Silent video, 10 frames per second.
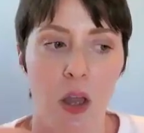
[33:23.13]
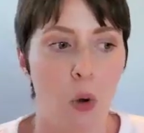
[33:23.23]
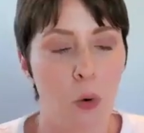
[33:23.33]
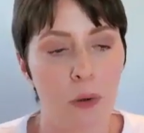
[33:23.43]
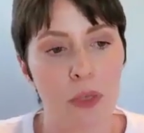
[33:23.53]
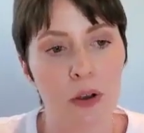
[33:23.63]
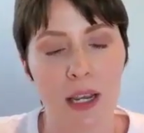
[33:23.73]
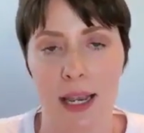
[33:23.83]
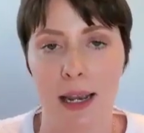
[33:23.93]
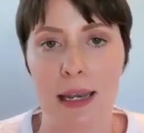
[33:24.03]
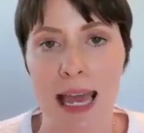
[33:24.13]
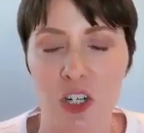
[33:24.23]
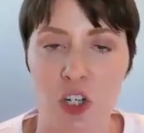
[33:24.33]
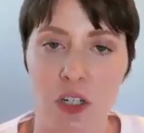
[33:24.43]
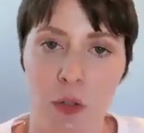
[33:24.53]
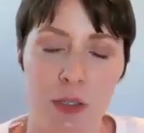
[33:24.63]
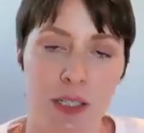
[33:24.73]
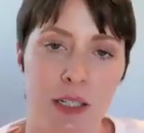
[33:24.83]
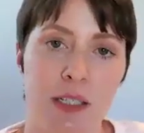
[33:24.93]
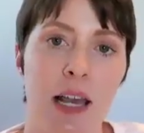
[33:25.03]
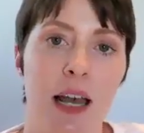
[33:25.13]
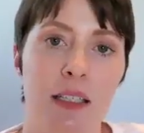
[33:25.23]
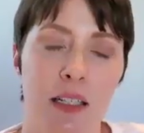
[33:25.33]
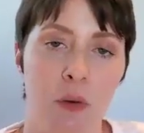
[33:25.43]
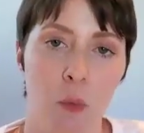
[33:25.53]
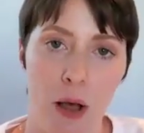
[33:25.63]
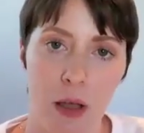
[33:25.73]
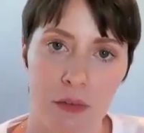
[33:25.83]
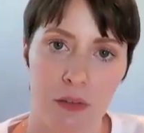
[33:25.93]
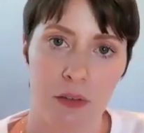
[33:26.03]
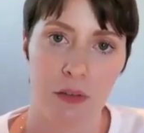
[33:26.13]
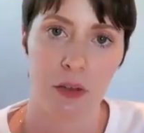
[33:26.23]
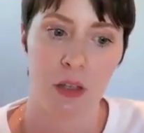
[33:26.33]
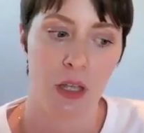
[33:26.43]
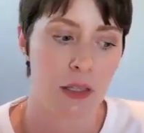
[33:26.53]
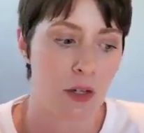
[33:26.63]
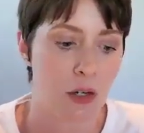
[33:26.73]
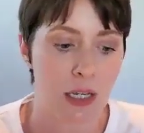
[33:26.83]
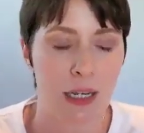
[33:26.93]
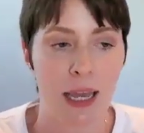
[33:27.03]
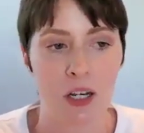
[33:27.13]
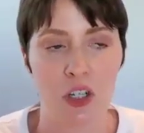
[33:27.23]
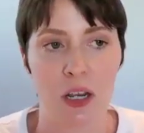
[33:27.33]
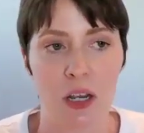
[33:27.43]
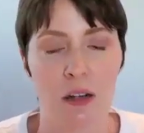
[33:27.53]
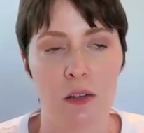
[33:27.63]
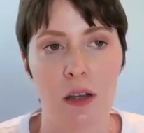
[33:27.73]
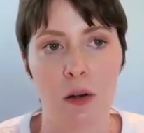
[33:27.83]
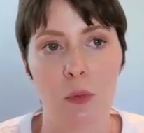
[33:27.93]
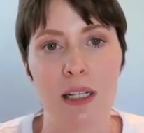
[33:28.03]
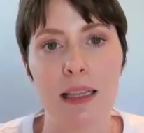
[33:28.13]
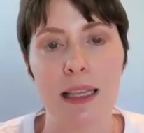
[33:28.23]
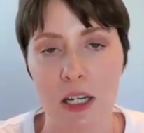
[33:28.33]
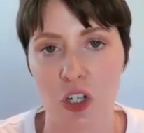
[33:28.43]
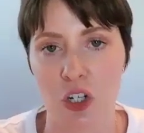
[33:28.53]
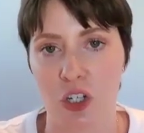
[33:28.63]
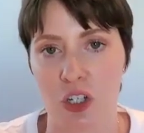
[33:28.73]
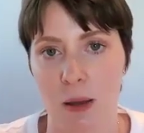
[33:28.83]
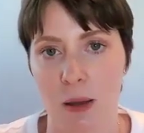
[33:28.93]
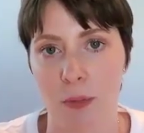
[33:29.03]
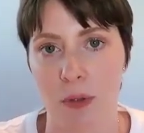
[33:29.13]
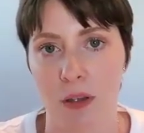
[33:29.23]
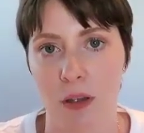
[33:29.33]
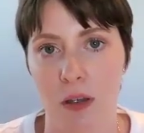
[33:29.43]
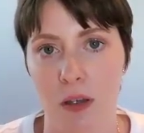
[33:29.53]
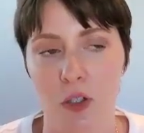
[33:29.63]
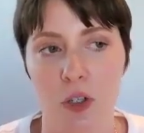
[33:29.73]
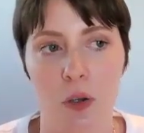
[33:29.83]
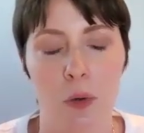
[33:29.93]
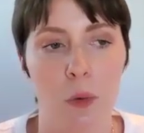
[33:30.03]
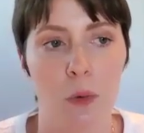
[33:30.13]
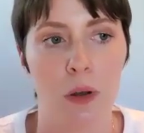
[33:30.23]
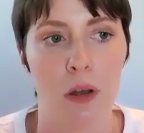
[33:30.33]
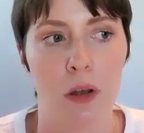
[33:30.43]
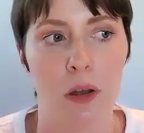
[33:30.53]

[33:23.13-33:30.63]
or their connection to success and wealth, their connection, their relationship to